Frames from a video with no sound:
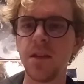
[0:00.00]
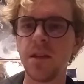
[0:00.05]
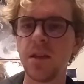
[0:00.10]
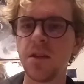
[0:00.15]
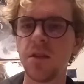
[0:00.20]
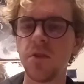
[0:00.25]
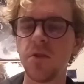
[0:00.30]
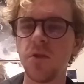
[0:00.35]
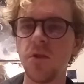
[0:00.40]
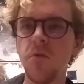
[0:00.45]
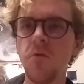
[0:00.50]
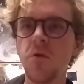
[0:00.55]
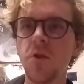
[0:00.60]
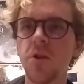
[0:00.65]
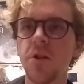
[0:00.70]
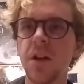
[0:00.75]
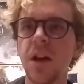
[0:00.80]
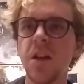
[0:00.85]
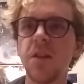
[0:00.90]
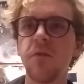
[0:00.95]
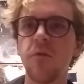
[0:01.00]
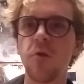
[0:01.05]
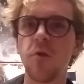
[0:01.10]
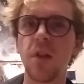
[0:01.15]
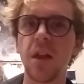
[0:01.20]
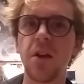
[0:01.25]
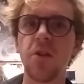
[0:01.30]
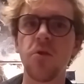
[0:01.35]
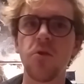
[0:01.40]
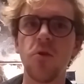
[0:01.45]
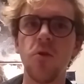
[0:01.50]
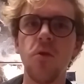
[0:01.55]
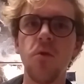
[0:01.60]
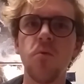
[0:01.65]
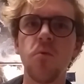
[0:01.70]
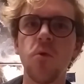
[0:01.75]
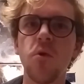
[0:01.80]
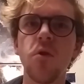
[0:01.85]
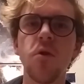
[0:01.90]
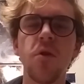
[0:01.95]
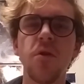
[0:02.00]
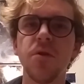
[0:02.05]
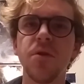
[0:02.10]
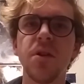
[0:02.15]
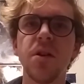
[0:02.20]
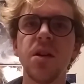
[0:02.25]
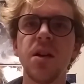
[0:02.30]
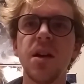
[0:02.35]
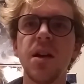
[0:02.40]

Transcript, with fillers: It's a new dark age for like our whole world.